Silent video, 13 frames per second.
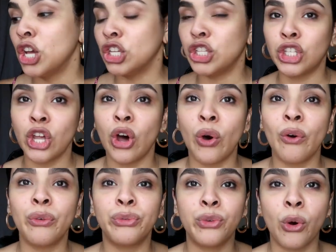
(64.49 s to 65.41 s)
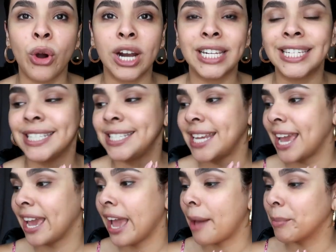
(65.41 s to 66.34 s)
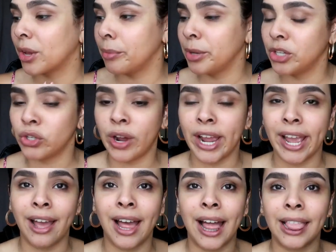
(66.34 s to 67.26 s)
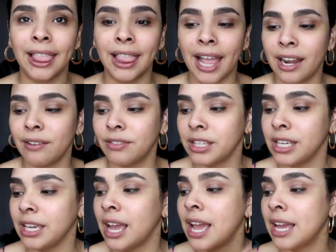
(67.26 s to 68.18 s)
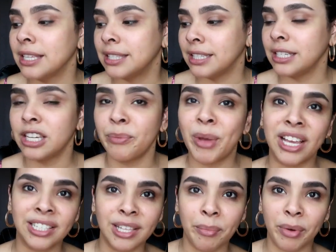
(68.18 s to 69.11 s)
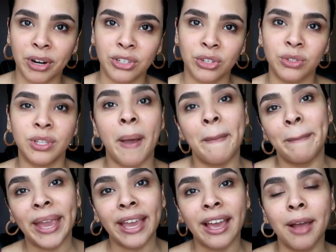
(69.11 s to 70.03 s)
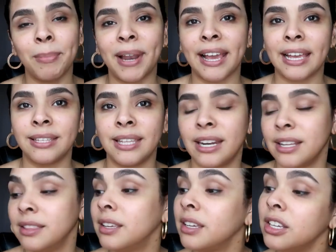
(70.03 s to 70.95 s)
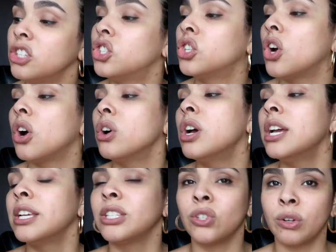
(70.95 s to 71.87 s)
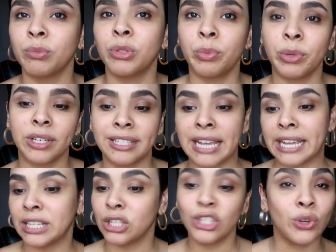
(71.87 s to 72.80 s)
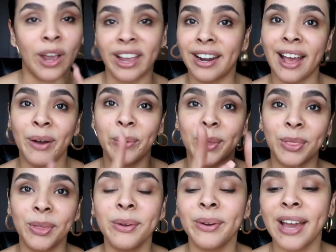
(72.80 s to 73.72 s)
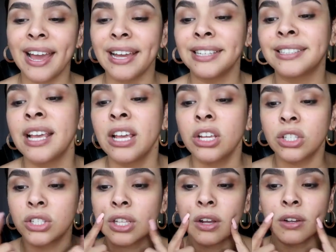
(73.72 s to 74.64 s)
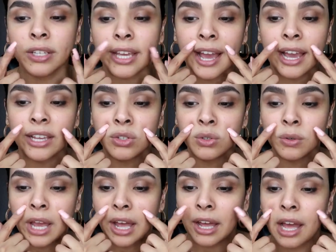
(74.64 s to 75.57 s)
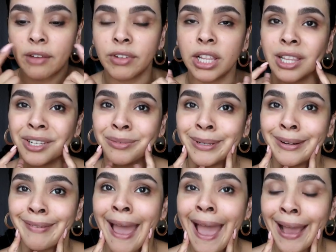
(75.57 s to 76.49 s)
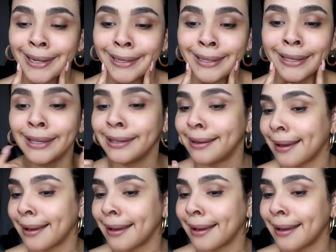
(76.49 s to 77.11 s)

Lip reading: So for today, I'm gonna be trying a lot of the TJ Maxx and Marshalls makeup, like I said in the intro. So I'm super excited to try it out with you guys. So yeah, I do have a little bit of acne.